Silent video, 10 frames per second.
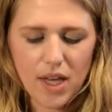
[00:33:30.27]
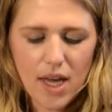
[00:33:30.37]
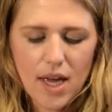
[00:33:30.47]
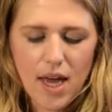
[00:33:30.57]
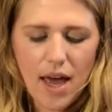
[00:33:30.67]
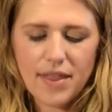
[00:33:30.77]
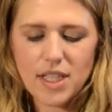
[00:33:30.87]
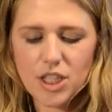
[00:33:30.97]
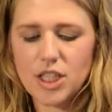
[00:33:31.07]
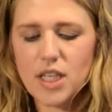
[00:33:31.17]
And
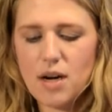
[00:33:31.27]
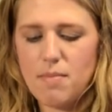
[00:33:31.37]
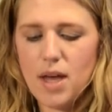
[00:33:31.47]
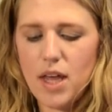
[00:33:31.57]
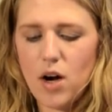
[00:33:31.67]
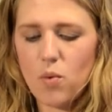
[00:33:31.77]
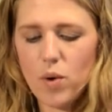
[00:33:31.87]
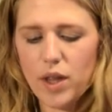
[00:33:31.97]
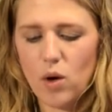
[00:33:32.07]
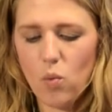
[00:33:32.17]
that's just going to make like a
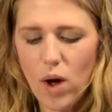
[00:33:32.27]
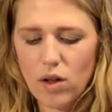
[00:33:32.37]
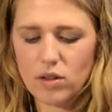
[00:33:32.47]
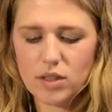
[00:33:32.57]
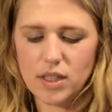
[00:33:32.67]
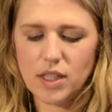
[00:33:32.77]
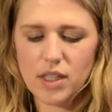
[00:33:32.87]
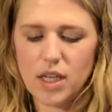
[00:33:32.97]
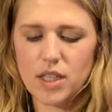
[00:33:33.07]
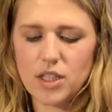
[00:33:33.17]
really
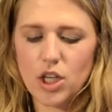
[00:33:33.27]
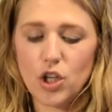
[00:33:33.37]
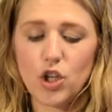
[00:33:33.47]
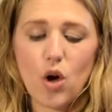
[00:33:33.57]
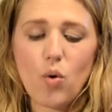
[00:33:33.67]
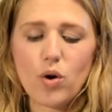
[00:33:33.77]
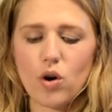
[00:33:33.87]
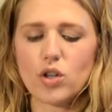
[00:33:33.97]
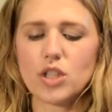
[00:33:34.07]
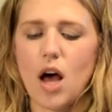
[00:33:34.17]
well-seasoned
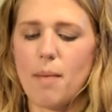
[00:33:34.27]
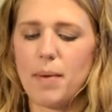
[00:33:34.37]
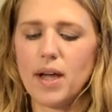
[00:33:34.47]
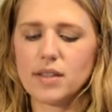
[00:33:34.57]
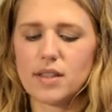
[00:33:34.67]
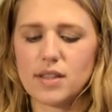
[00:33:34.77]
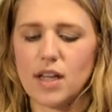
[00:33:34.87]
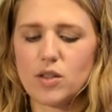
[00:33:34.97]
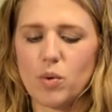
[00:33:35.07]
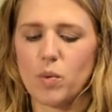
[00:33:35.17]
yogurt topping, since
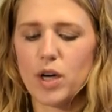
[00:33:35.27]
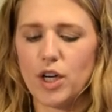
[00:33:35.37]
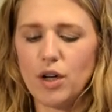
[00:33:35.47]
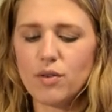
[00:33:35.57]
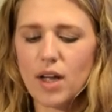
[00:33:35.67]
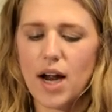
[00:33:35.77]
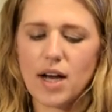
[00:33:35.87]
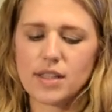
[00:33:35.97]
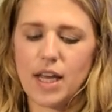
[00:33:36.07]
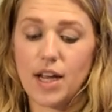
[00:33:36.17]
that's what we're going to use it
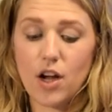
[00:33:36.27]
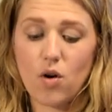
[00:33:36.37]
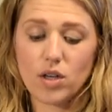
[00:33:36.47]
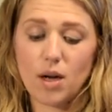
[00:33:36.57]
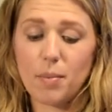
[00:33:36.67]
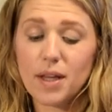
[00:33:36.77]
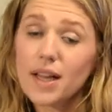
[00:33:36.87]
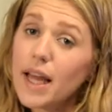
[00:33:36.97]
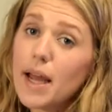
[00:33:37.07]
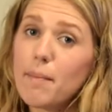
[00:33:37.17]
as. It can go on top of
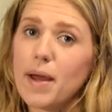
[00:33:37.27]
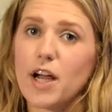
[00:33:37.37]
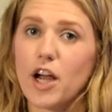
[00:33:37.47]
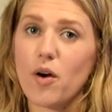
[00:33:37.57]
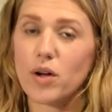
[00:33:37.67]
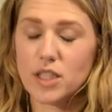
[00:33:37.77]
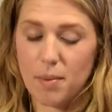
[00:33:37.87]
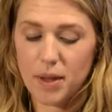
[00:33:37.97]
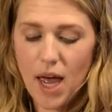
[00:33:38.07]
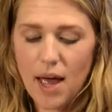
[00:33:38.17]
the lamb, it can go on
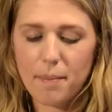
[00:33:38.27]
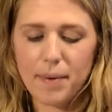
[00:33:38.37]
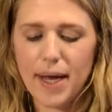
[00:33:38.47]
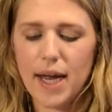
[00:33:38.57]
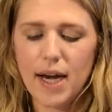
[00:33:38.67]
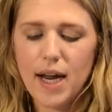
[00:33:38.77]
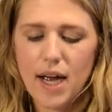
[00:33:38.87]
top of the eggplant.